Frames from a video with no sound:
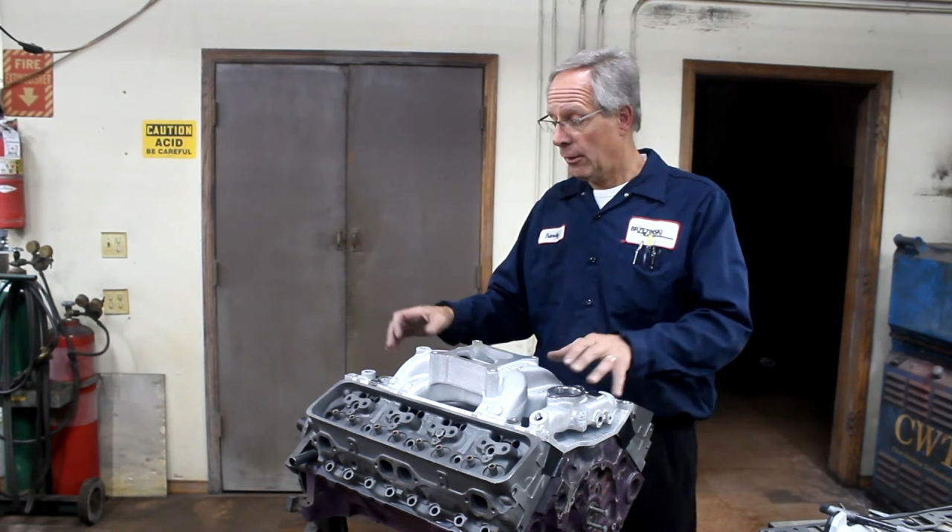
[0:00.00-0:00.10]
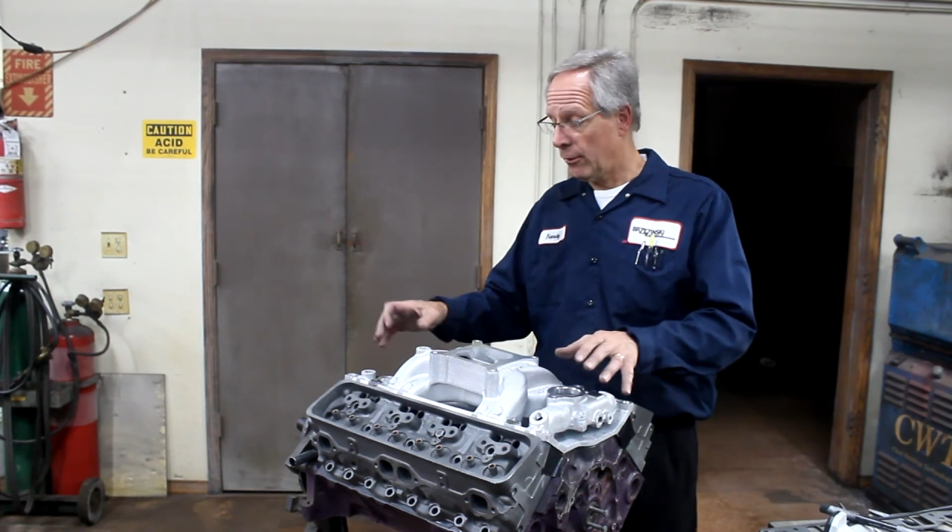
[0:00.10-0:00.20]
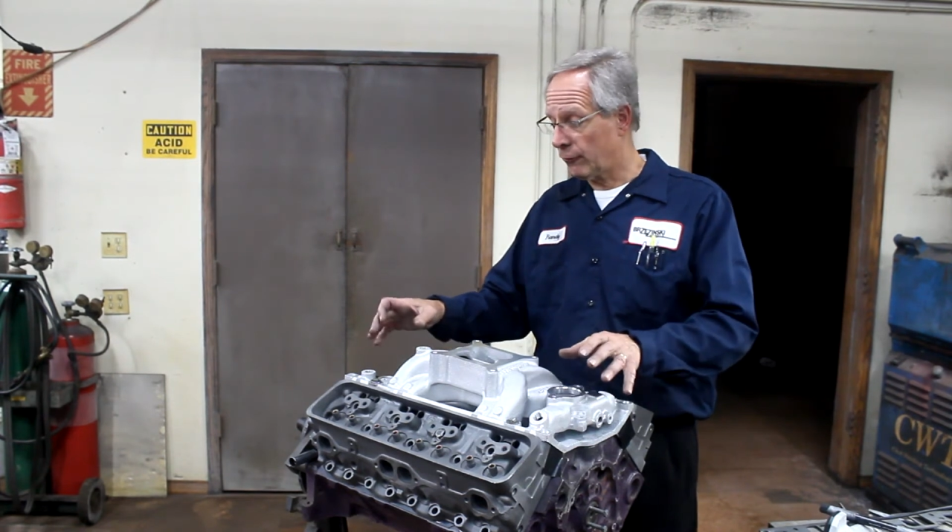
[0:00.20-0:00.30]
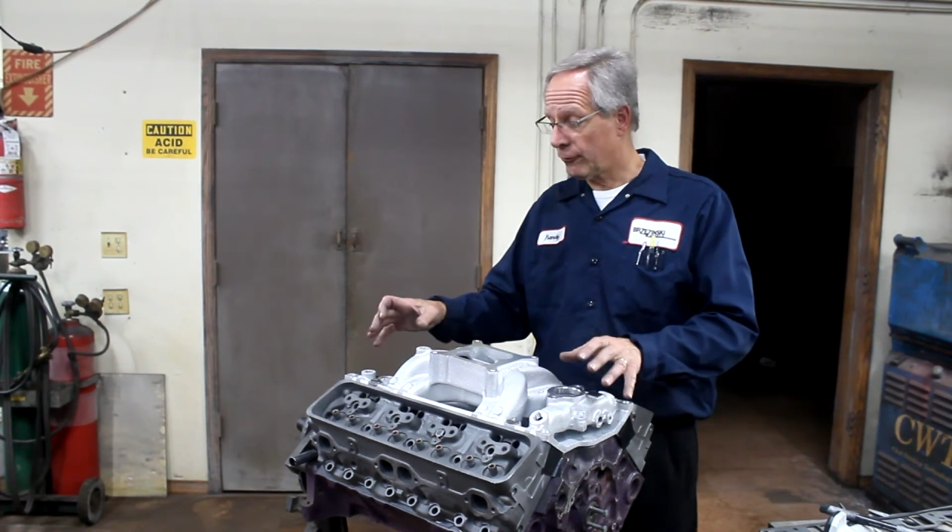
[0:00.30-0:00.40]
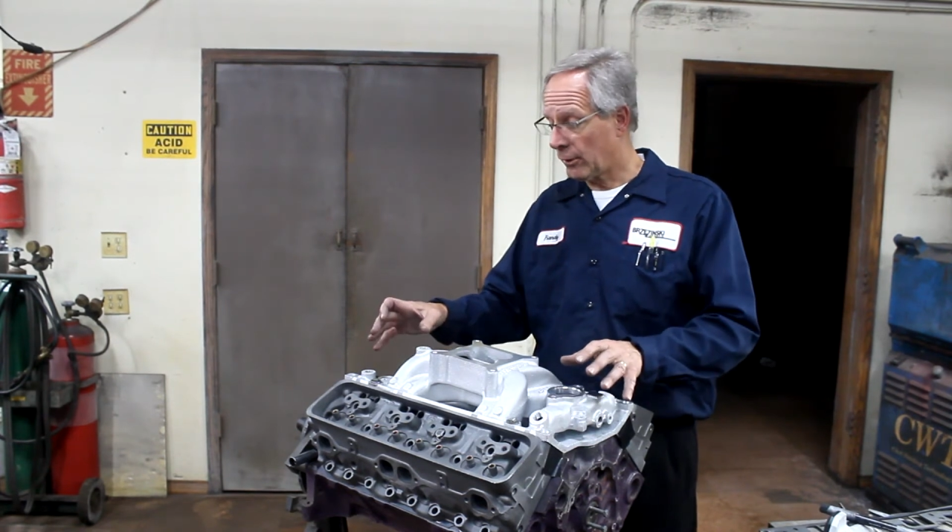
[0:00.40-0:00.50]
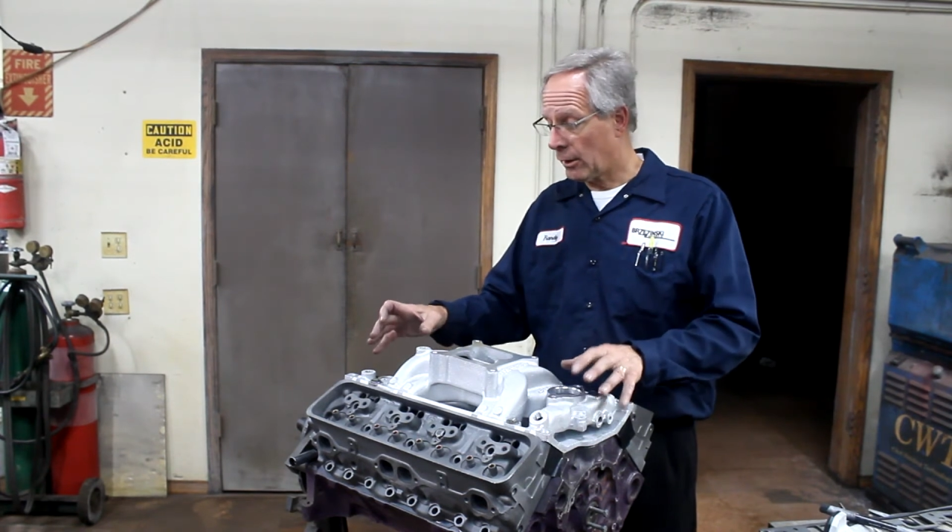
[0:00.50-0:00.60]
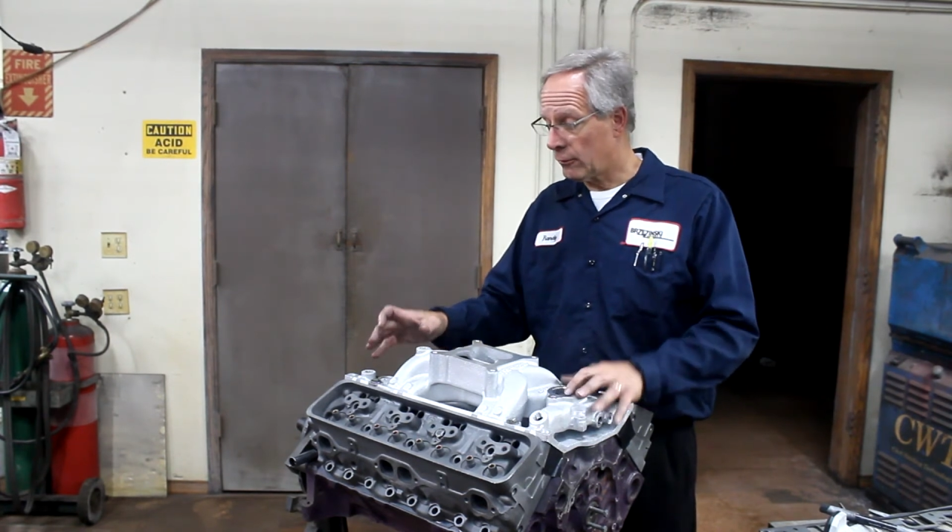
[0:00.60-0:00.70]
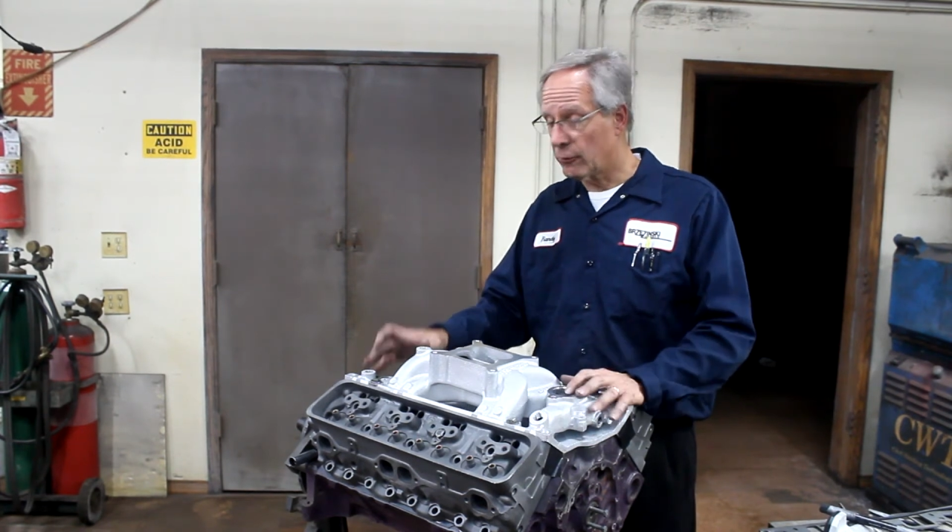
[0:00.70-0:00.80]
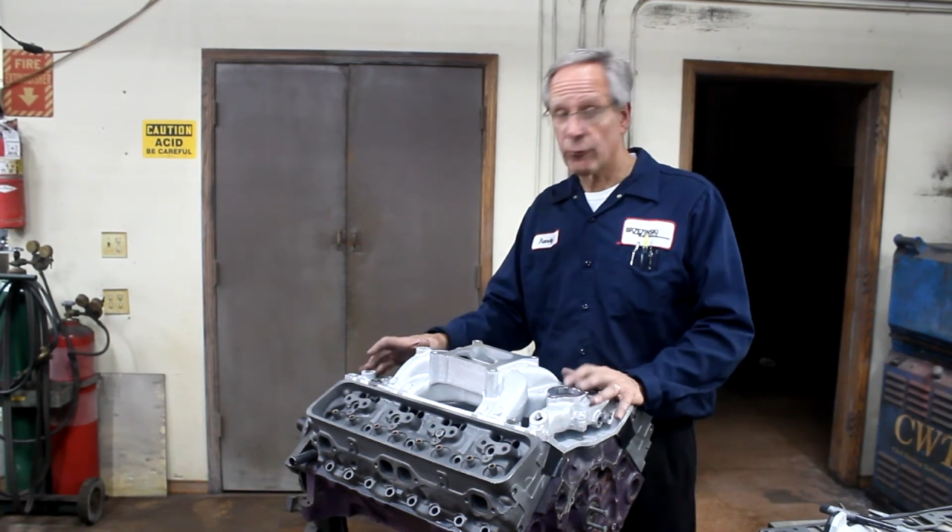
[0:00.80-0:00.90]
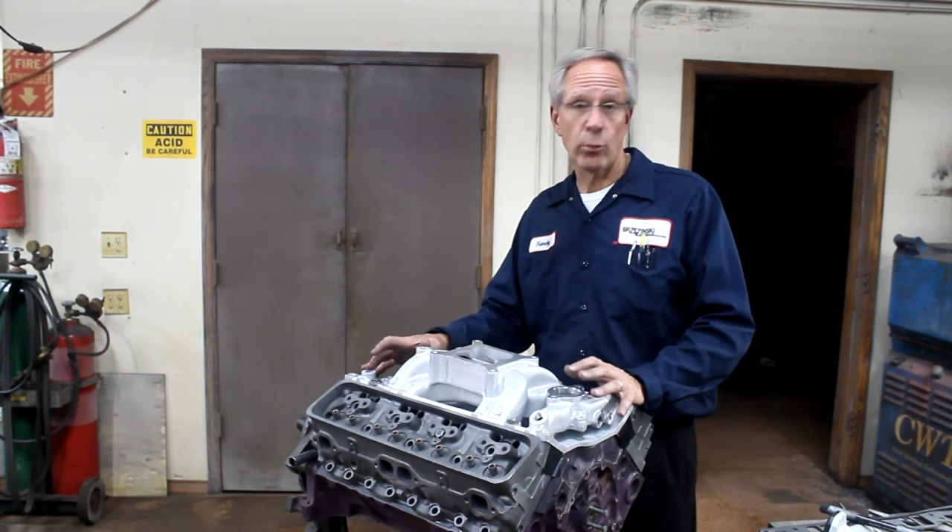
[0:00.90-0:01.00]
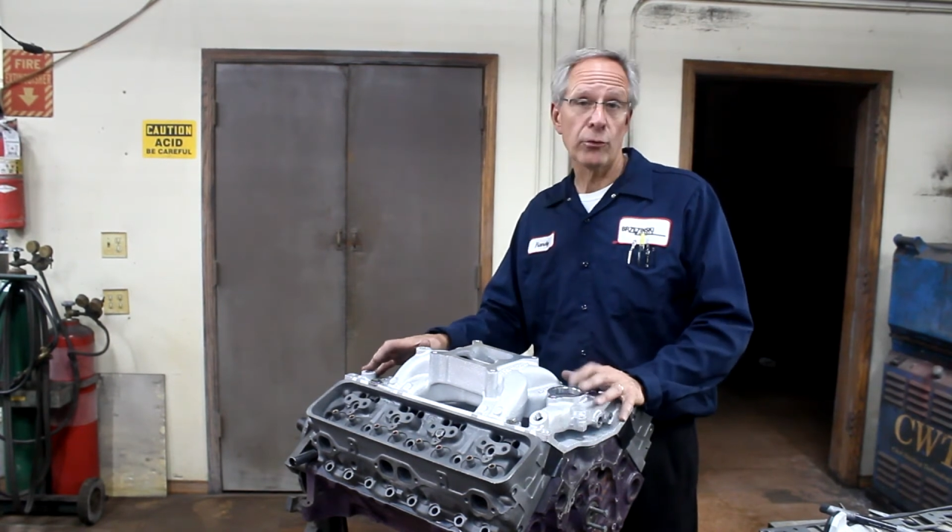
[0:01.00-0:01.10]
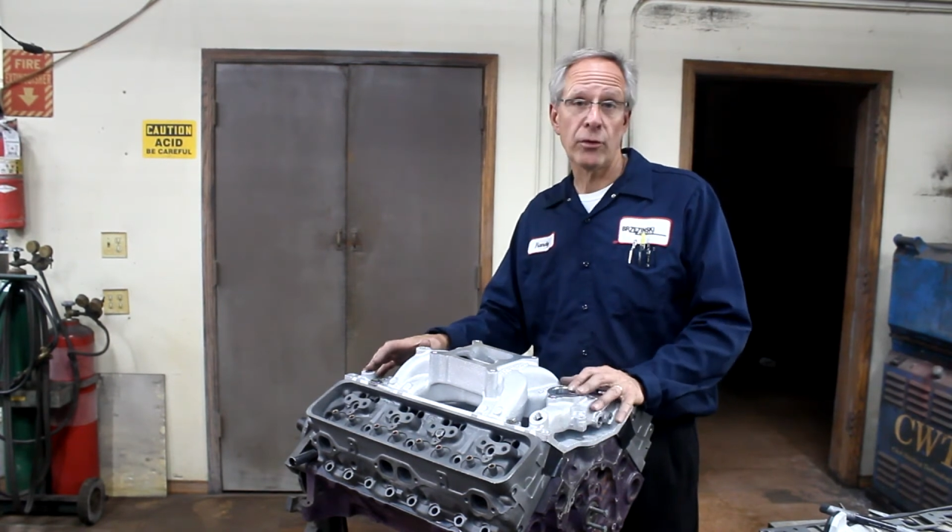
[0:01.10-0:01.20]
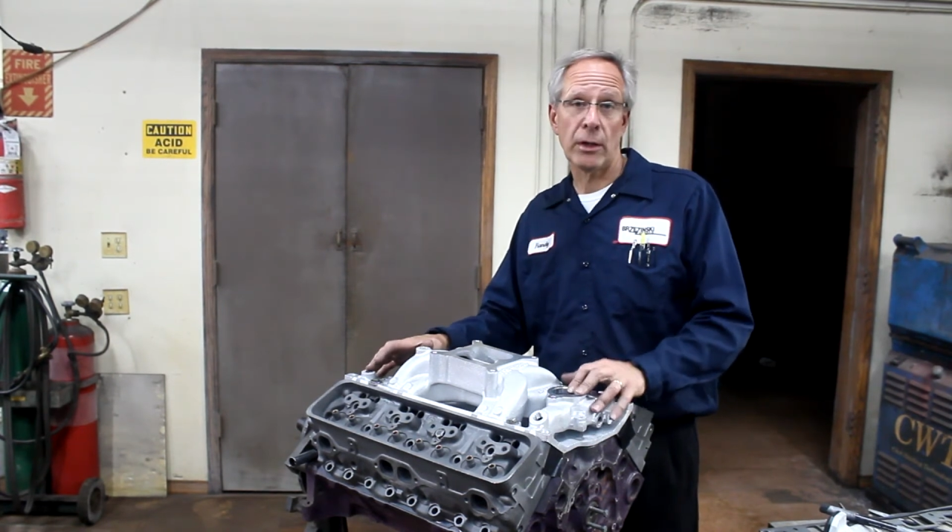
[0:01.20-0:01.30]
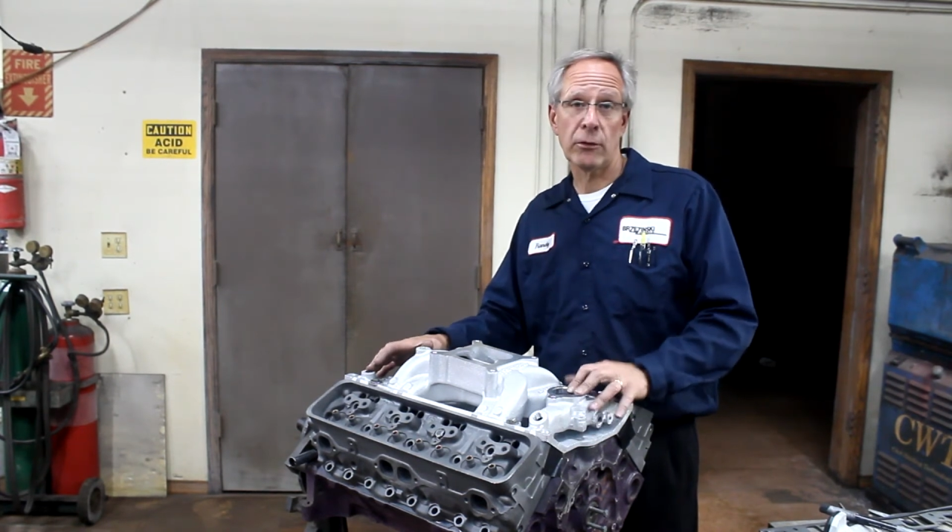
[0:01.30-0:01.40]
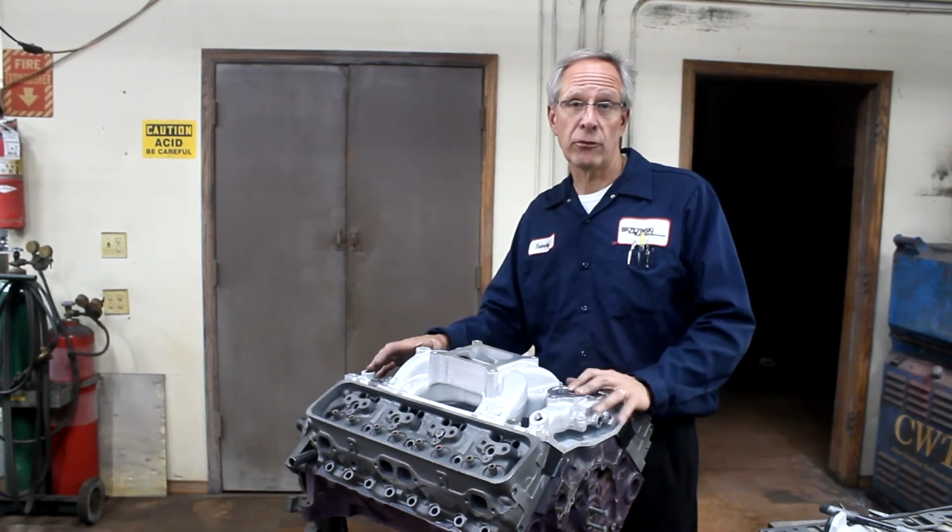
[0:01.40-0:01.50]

This Vortec